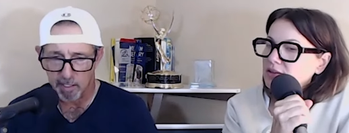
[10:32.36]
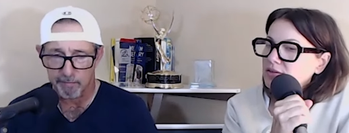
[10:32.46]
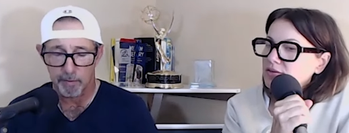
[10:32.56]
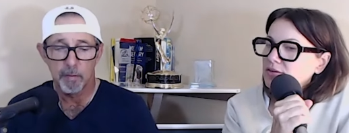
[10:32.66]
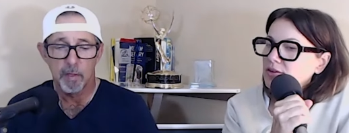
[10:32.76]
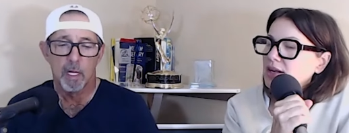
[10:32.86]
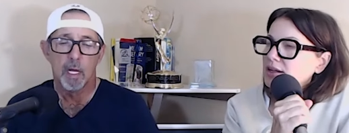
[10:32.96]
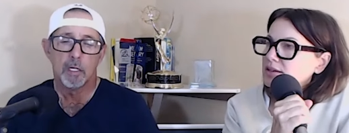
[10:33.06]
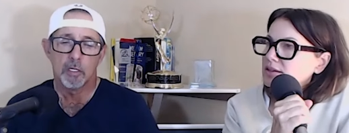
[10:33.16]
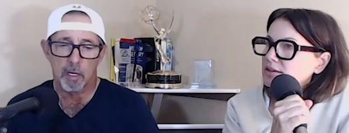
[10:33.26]
Speaker 1: right, of them." Right.
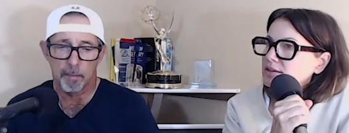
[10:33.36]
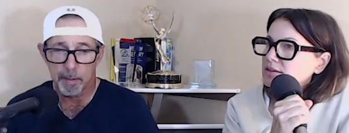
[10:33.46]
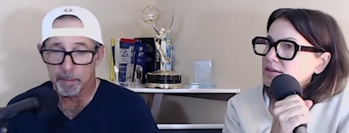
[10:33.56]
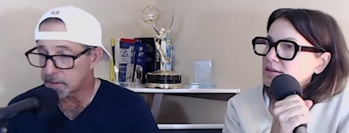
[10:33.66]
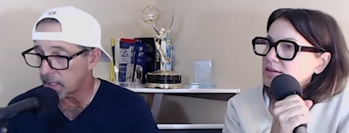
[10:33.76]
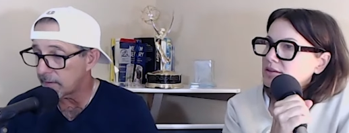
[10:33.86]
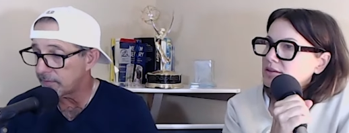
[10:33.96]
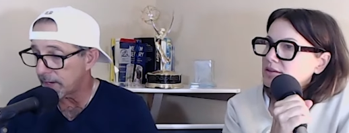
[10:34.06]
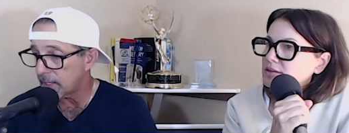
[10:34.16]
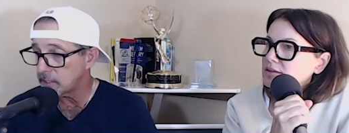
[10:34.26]
Some people take
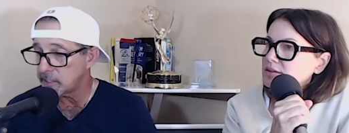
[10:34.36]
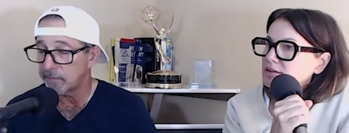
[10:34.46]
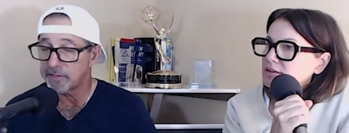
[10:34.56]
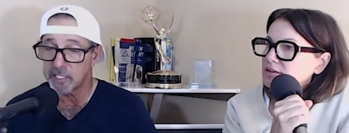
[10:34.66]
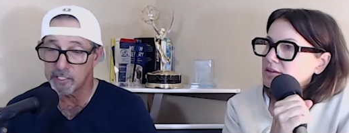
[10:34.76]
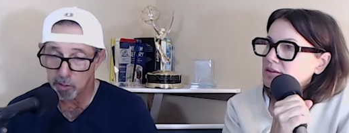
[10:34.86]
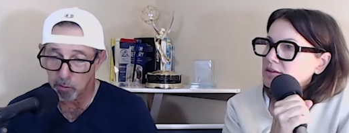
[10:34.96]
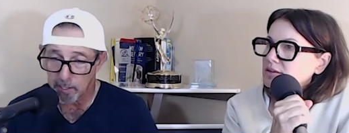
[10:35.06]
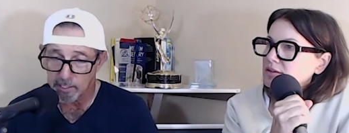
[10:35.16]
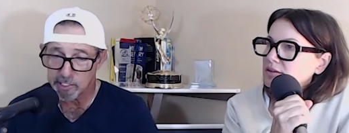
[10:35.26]
advantage of
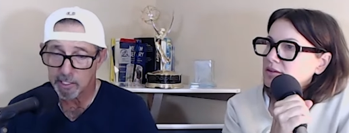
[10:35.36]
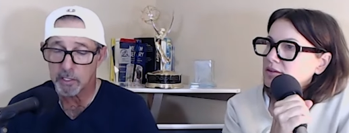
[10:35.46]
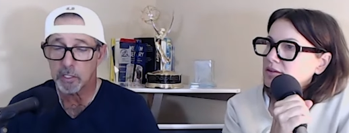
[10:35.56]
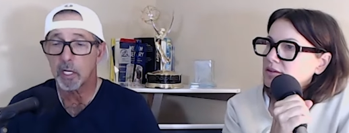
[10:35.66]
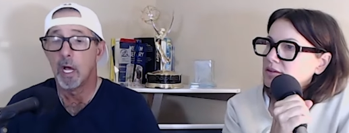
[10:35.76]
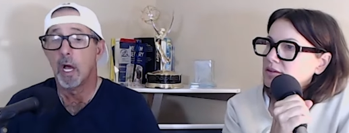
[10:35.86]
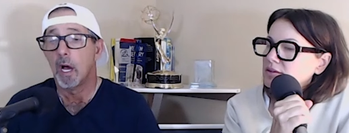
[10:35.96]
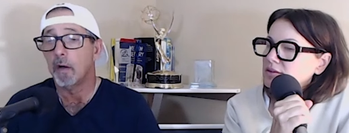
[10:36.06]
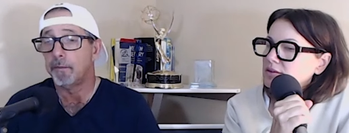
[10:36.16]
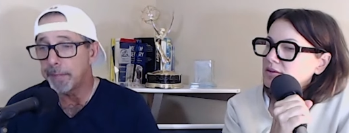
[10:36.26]
situations,
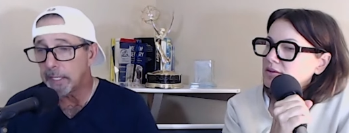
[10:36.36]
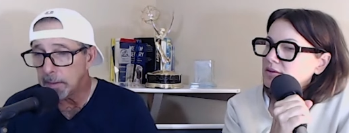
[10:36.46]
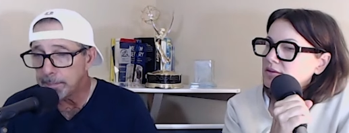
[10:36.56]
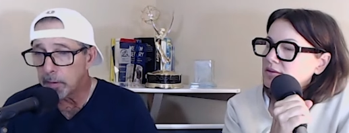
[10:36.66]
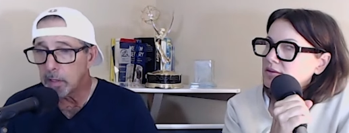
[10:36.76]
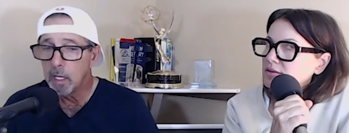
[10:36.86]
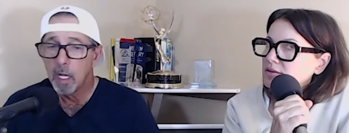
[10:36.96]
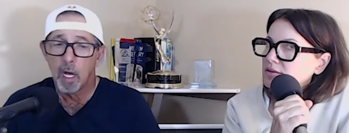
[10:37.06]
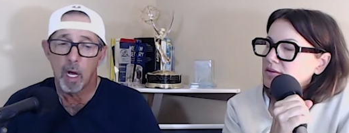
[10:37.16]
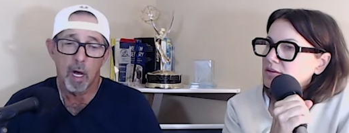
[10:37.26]
of people,
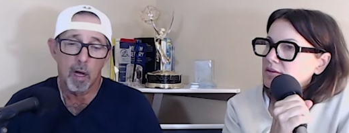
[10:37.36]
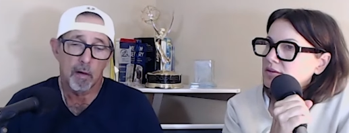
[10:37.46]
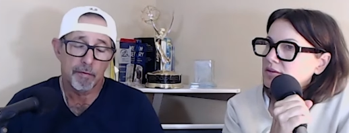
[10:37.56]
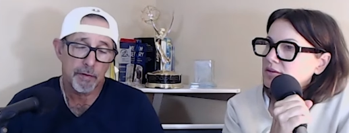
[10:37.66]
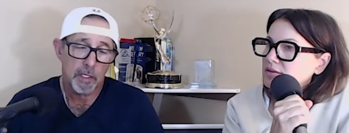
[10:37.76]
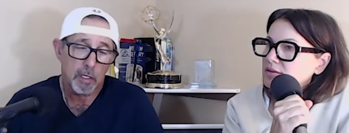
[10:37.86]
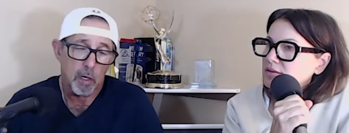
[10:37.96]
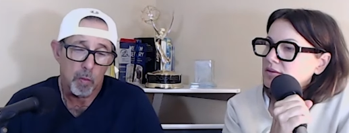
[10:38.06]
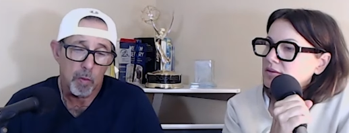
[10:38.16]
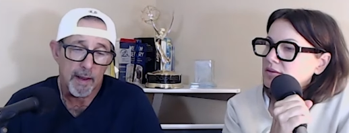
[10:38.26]
of you know
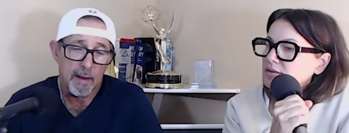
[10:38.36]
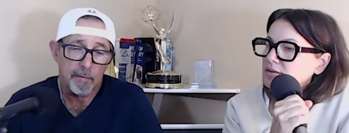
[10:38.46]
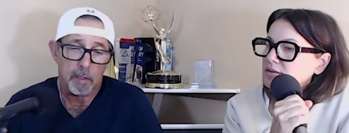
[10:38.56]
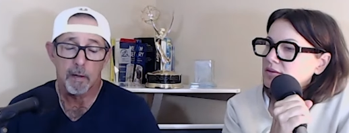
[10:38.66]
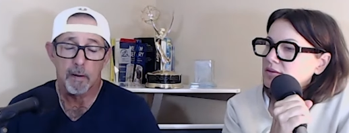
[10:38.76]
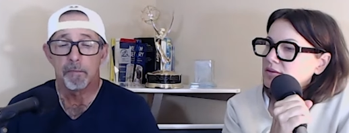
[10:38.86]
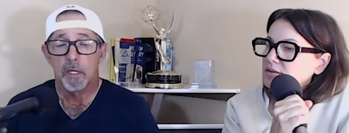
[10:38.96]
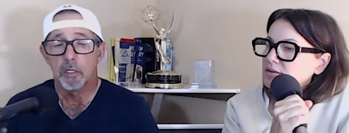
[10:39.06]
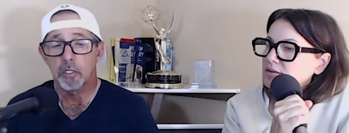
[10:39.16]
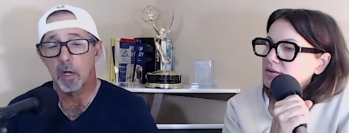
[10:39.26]
whatever.
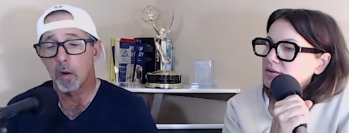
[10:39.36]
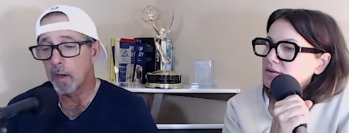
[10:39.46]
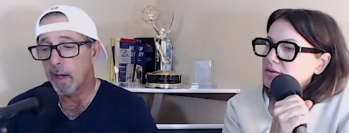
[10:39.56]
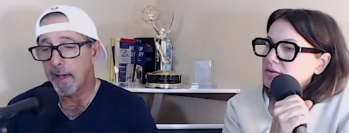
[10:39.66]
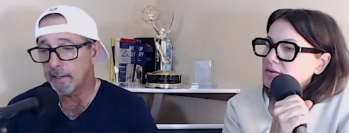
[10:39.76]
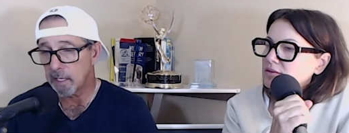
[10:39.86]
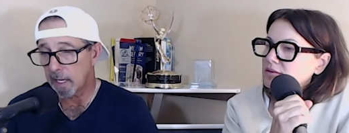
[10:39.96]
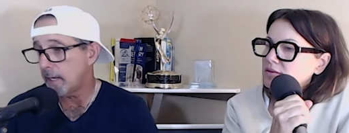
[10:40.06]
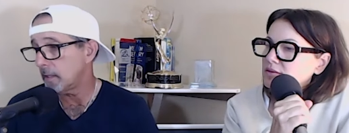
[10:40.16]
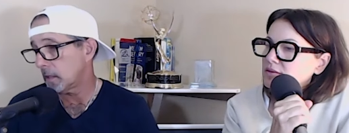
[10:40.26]
So and
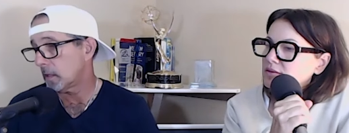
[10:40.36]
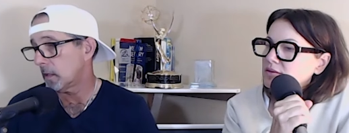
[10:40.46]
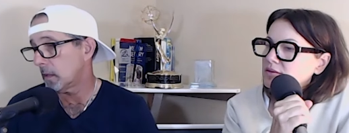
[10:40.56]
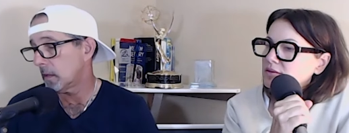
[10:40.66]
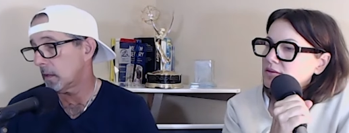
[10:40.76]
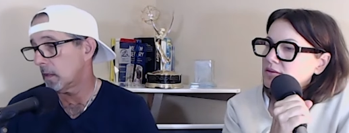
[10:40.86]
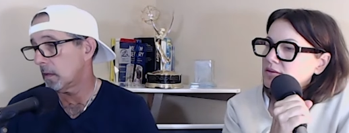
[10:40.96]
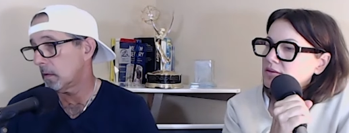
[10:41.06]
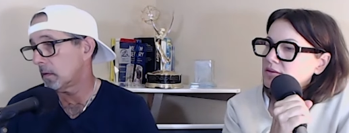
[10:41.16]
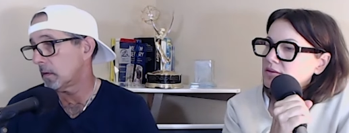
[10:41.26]
and
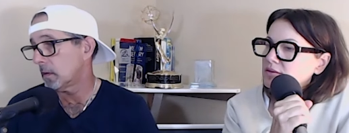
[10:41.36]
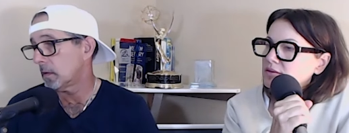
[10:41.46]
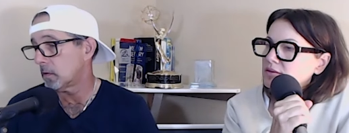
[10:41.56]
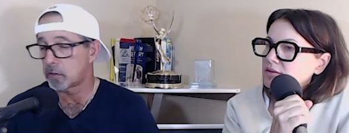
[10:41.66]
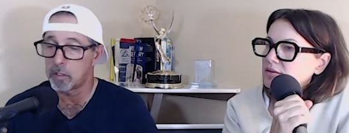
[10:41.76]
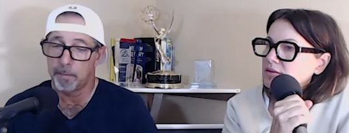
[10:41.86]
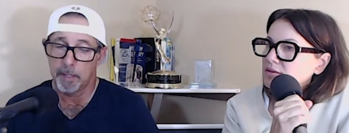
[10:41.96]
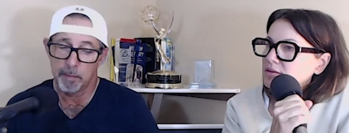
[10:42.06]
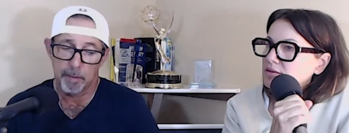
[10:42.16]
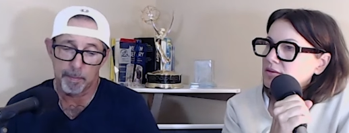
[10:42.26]
there's good
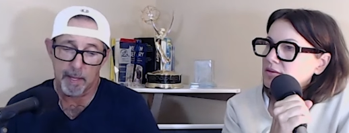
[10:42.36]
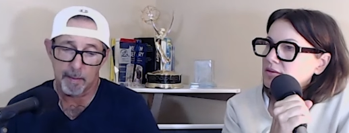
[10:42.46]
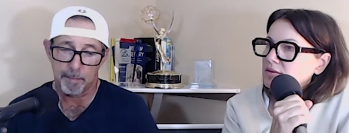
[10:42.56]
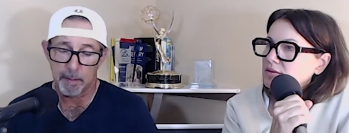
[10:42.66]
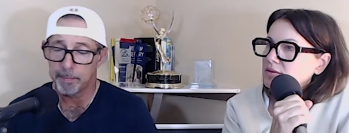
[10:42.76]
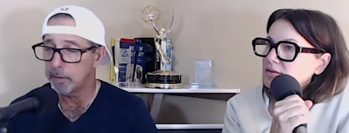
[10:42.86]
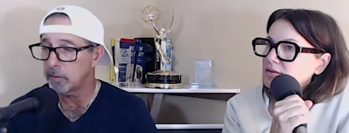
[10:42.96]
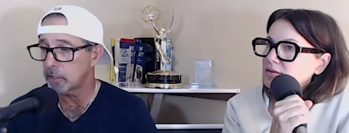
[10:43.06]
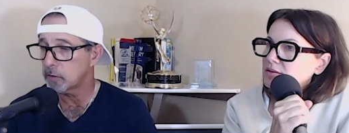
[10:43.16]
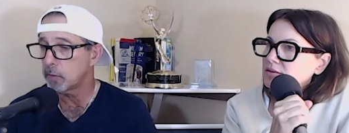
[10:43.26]
people, bad people.
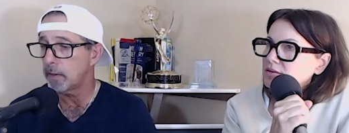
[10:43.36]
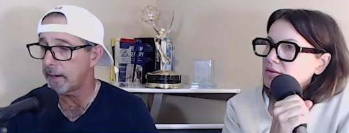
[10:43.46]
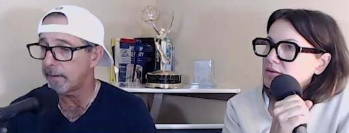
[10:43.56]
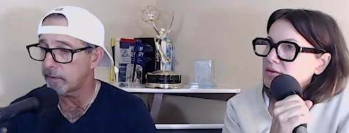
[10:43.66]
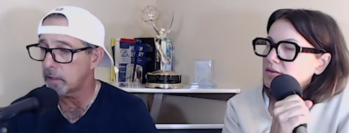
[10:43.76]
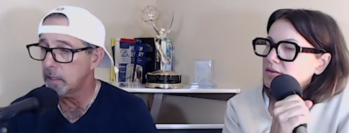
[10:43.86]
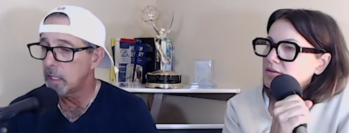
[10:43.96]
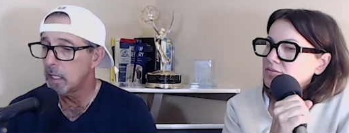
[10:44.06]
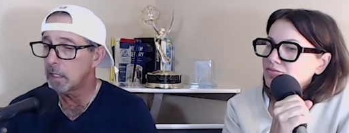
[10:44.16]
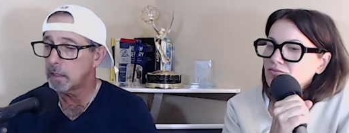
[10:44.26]
There's whatever.
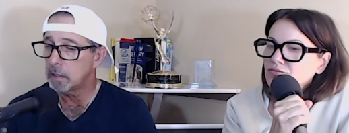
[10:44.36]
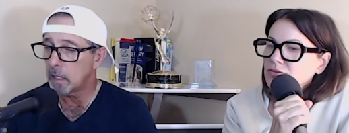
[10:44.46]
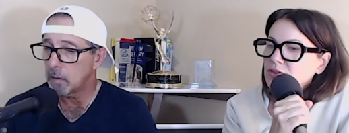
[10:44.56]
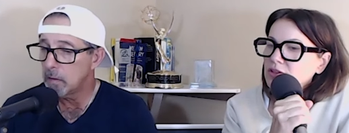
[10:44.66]
You know,